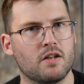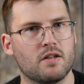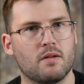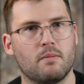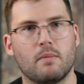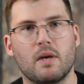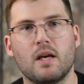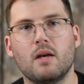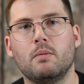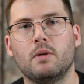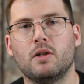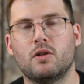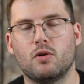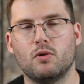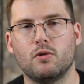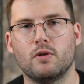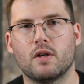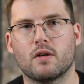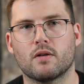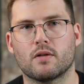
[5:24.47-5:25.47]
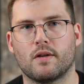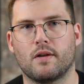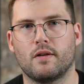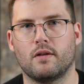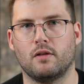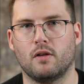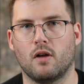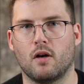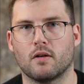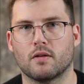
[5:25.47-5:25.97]
to maybe two years on
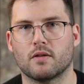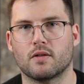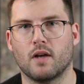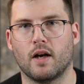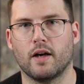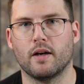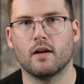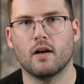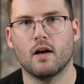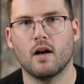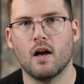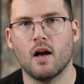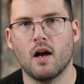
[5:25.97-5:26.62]
the long side.